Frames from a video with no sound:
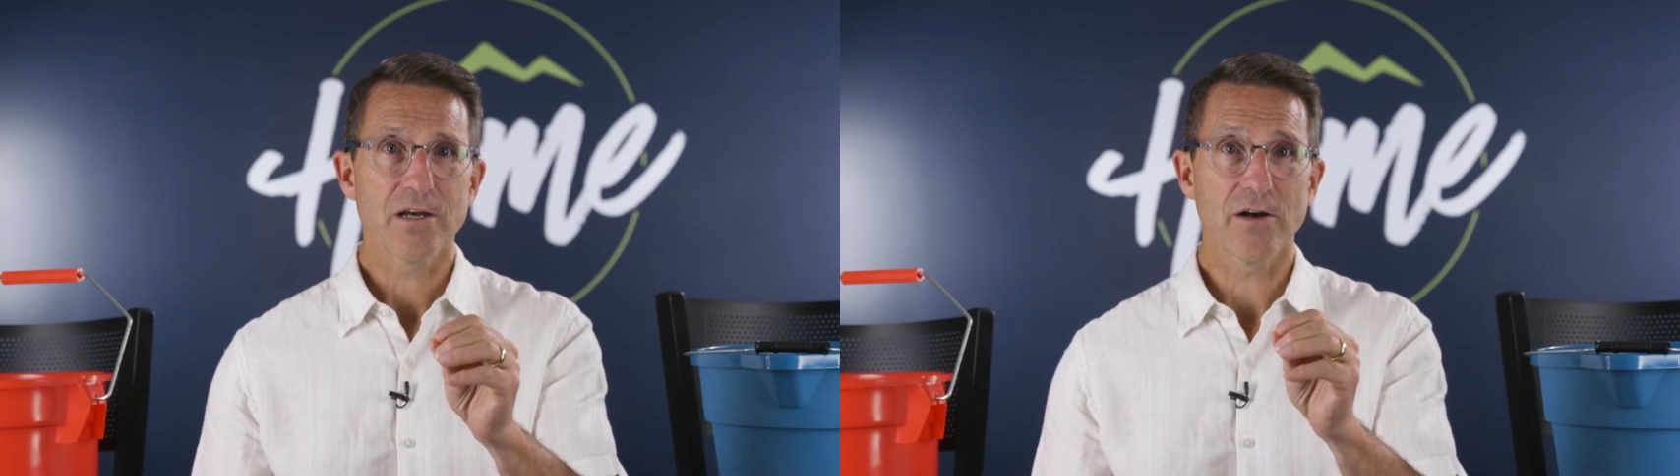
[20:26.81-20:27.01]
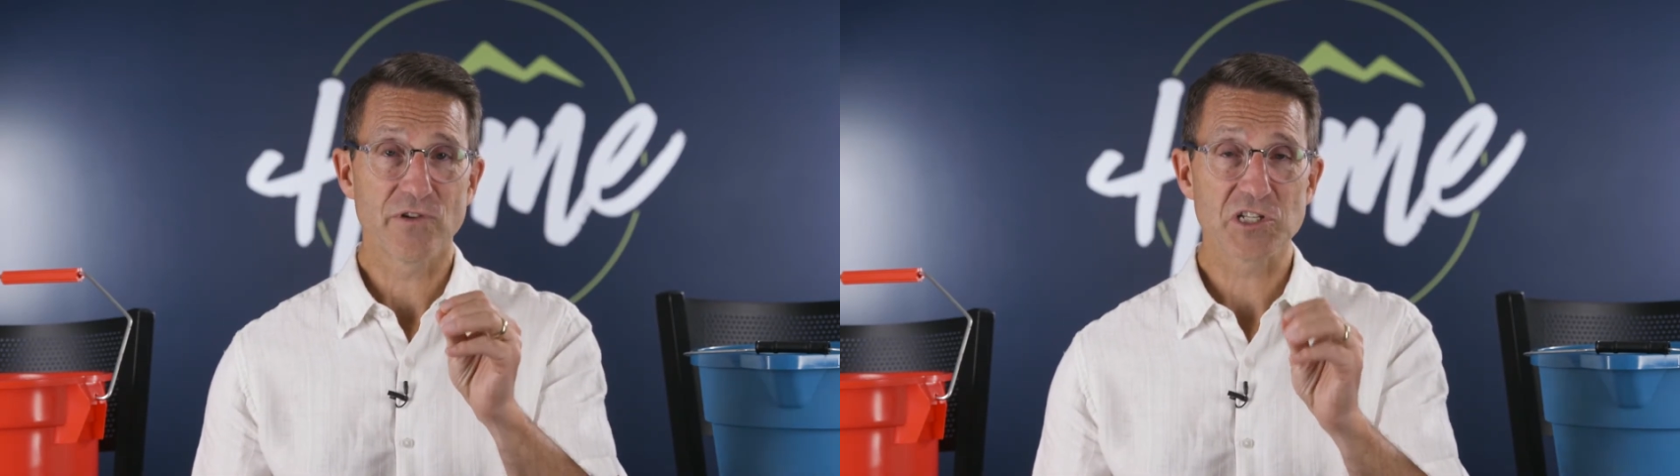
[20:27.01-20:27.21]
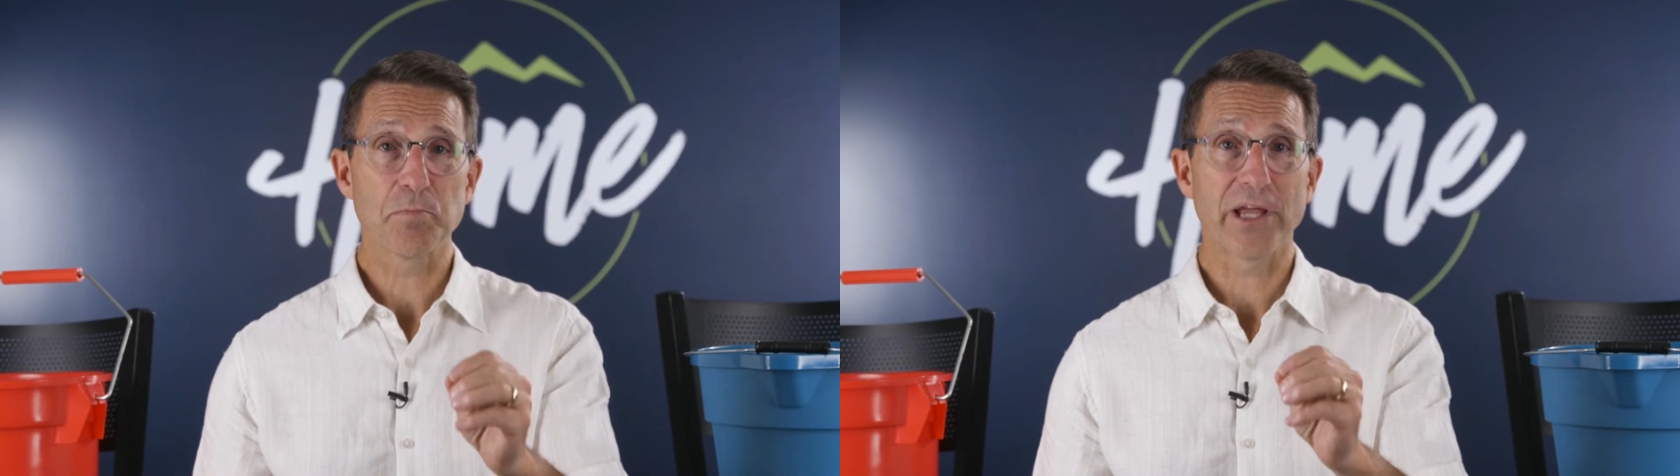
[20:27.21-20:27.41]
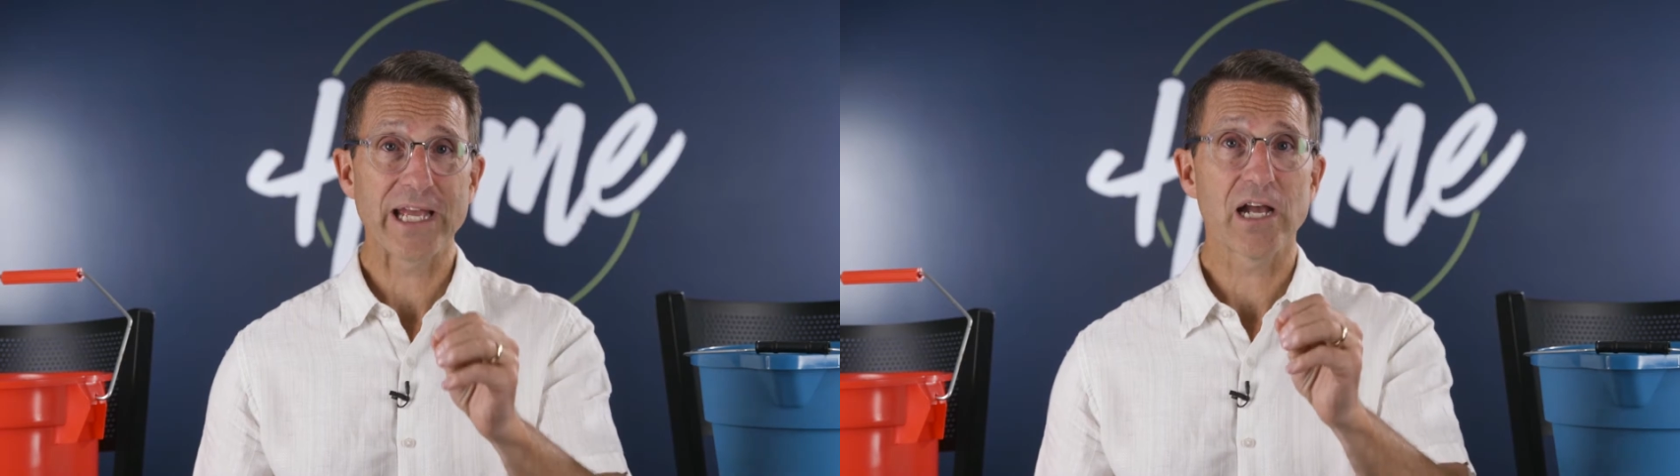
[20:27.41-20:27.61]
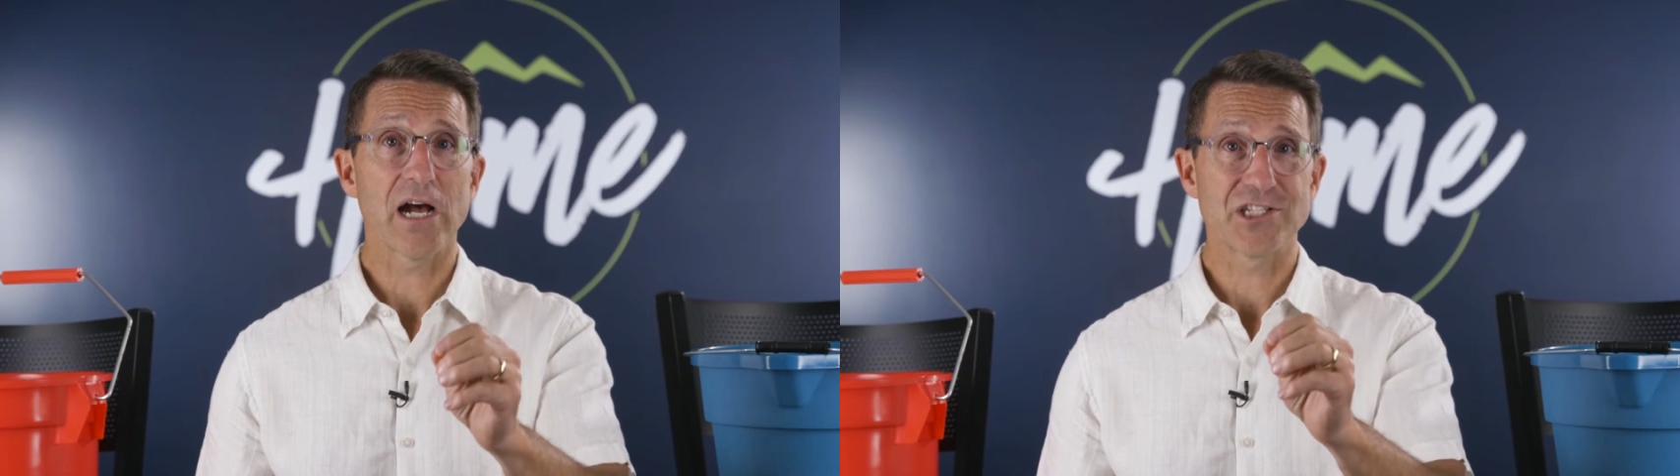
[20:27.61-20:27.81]
of
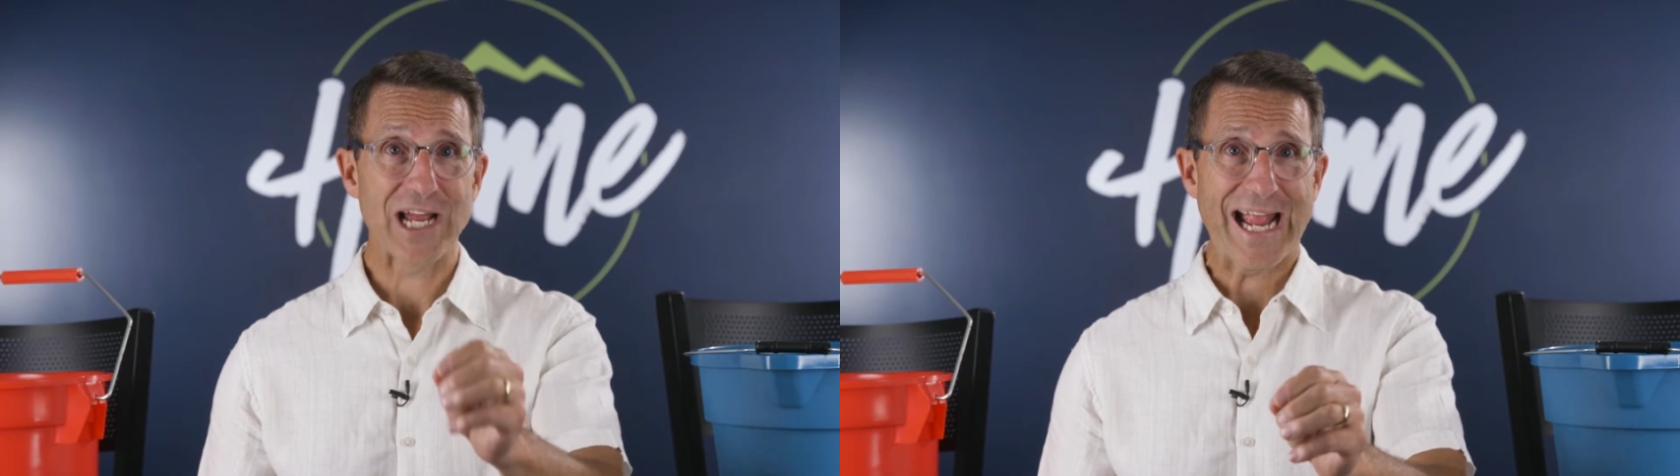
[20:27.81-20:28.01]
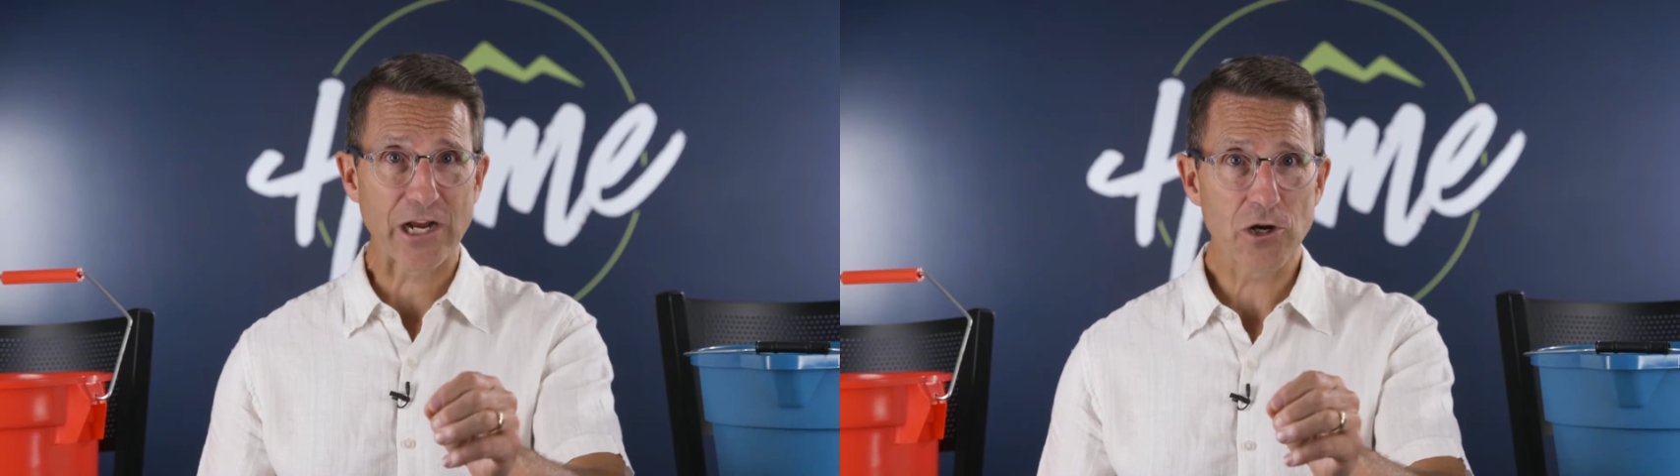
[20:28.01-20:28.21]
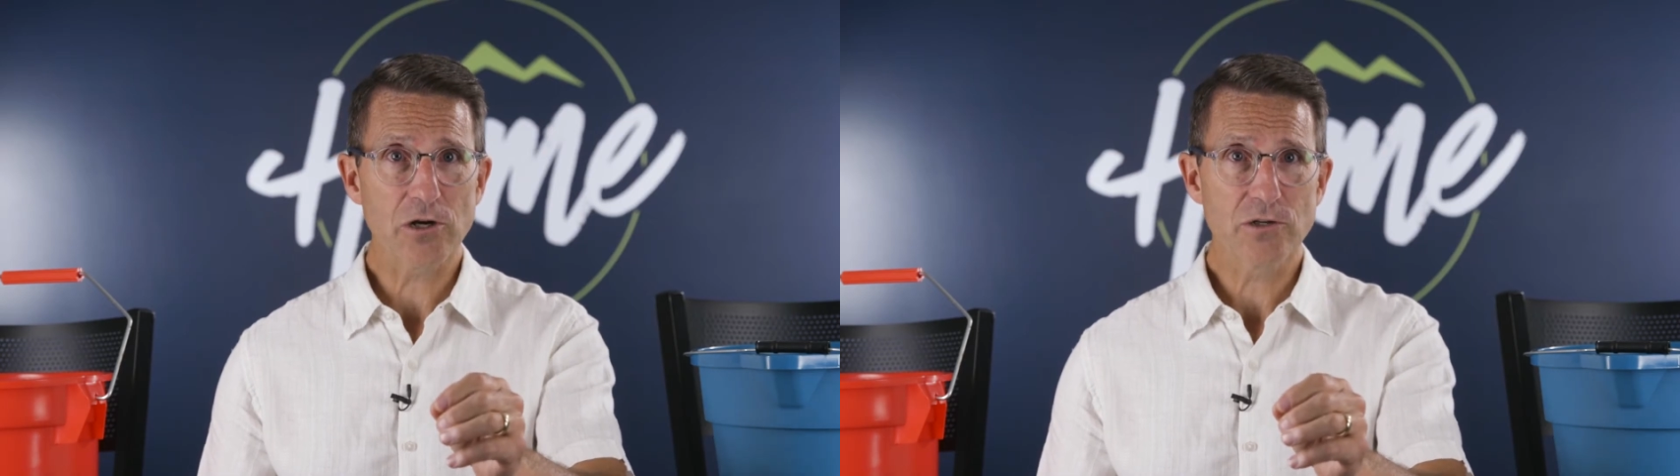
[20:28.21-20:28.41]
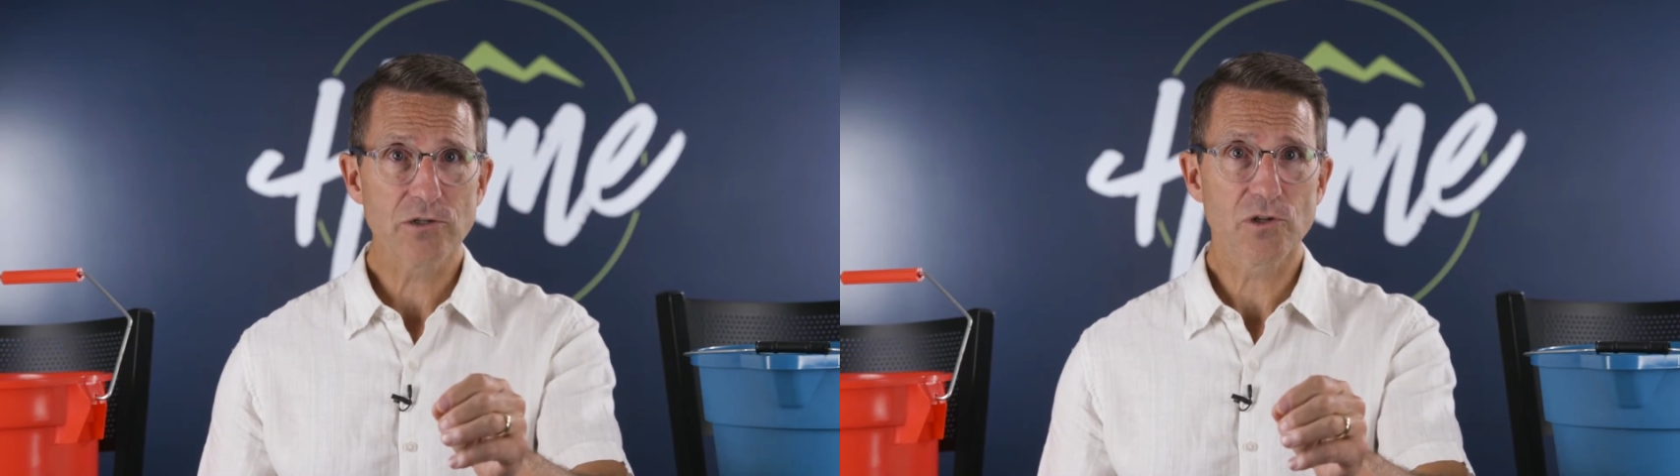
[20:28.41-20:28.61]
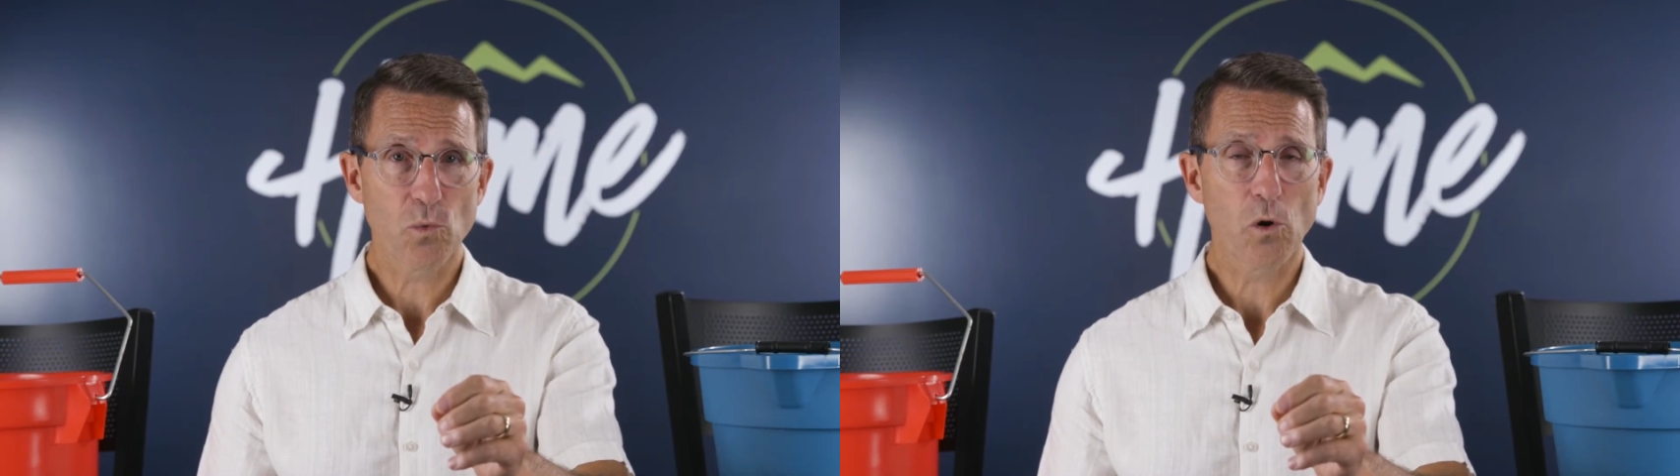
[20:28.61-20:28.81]
displaying God's anger
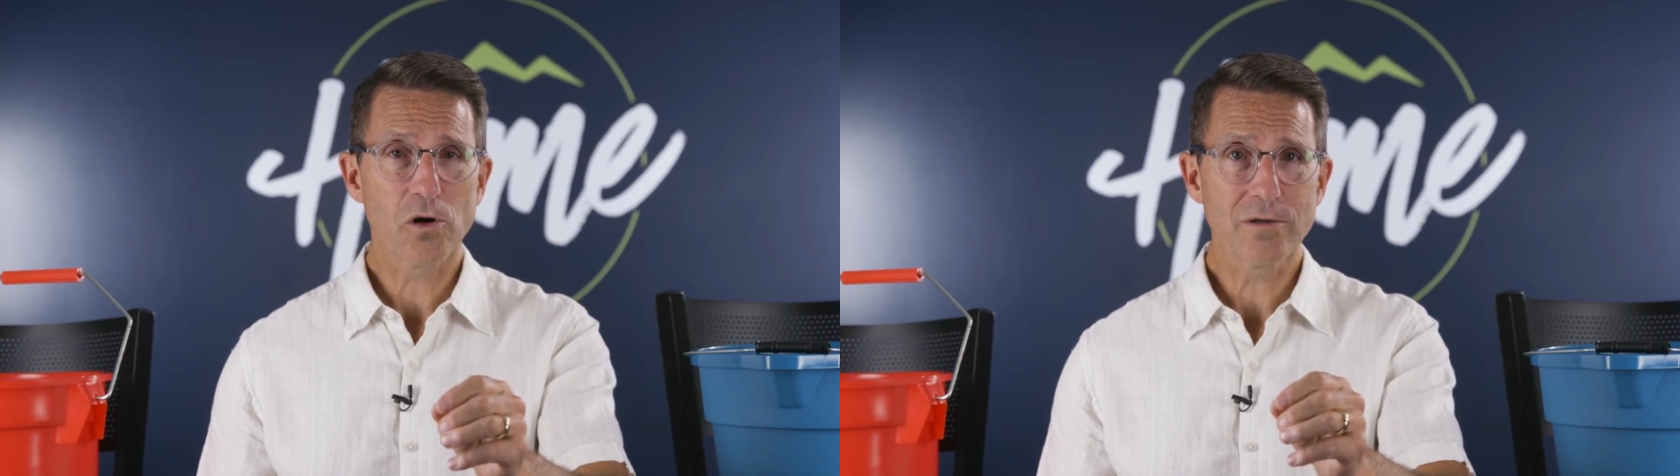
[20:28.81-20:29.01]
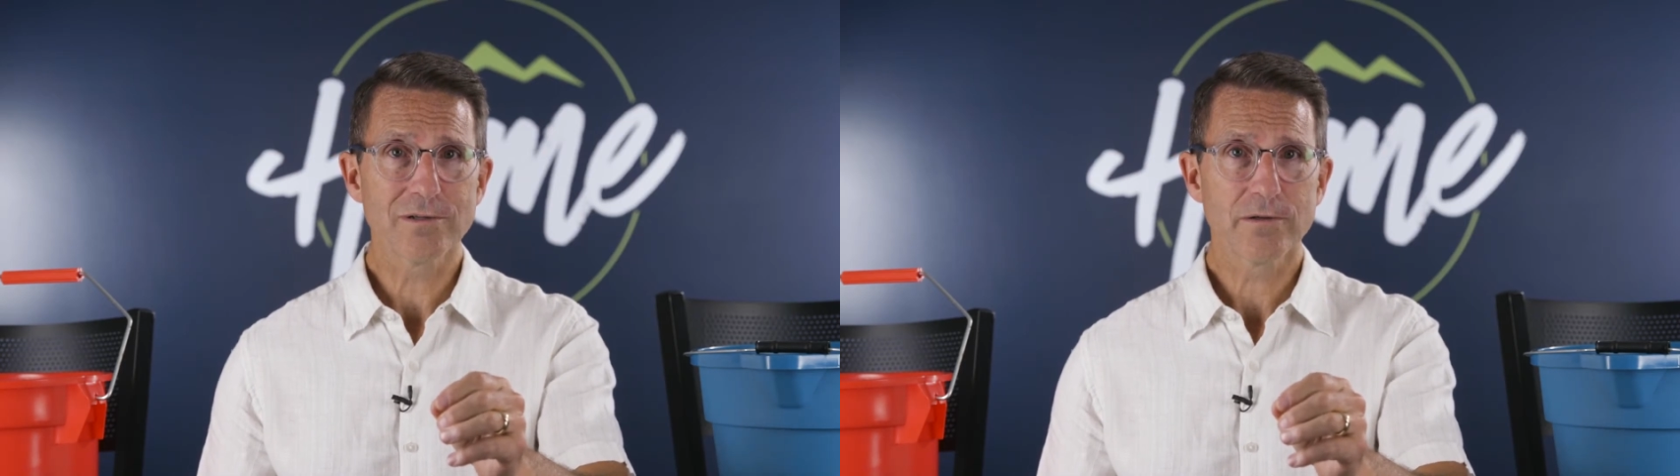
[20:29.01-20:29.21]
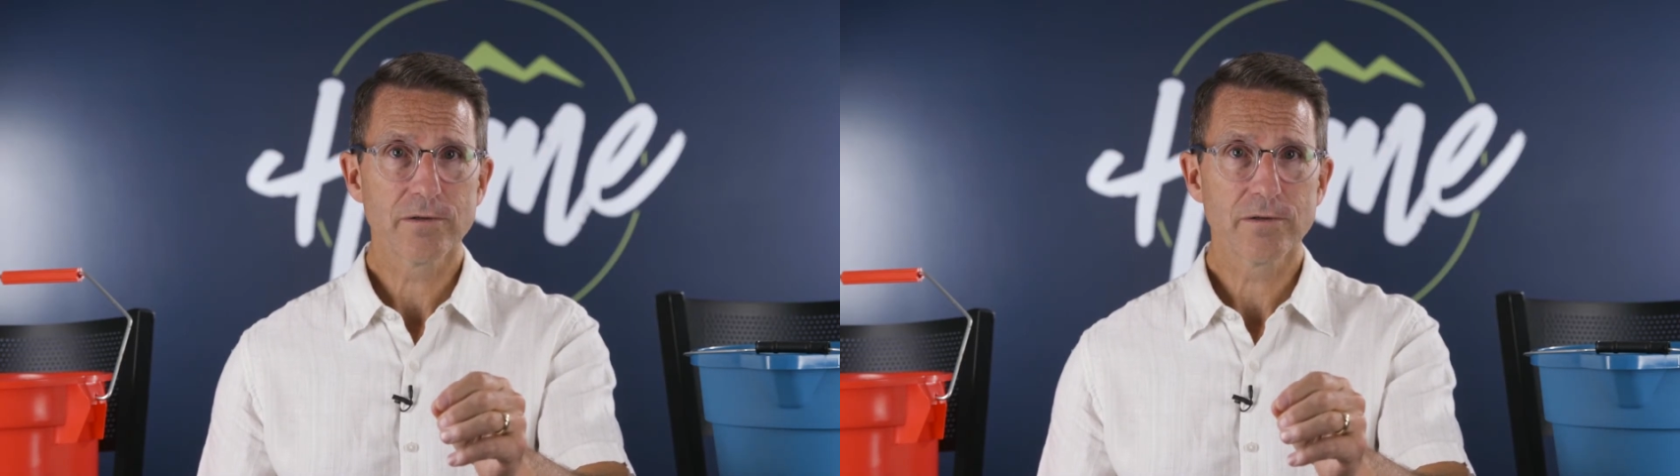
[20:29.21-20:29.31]
to the world,